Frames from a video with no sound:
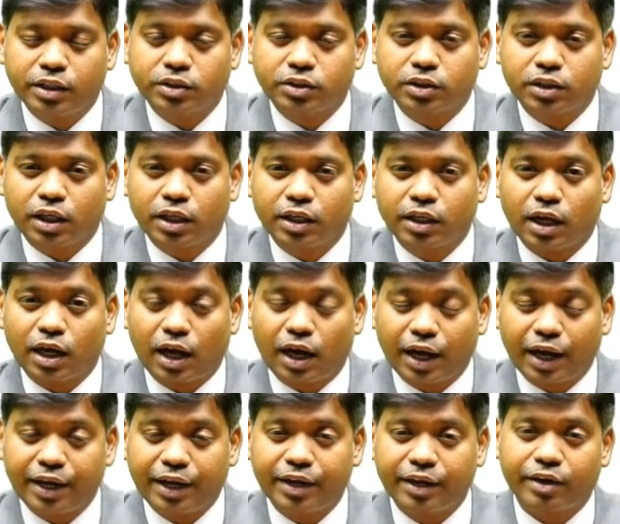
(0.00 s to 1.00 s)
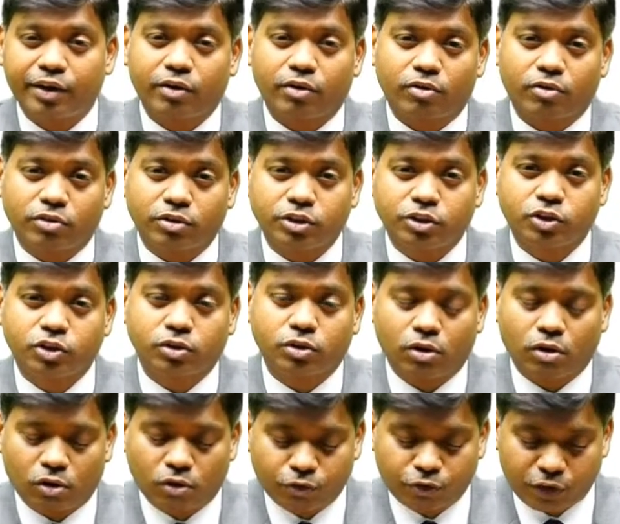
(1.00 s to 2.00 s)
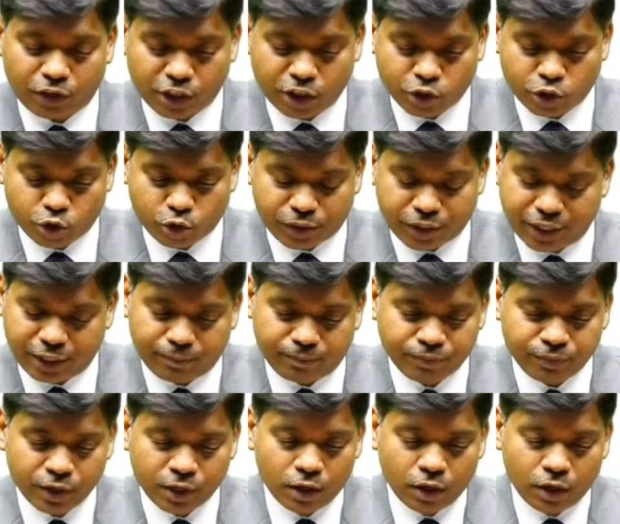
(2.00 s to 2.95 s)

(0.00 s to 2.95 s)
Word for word: is at higher risk of injury.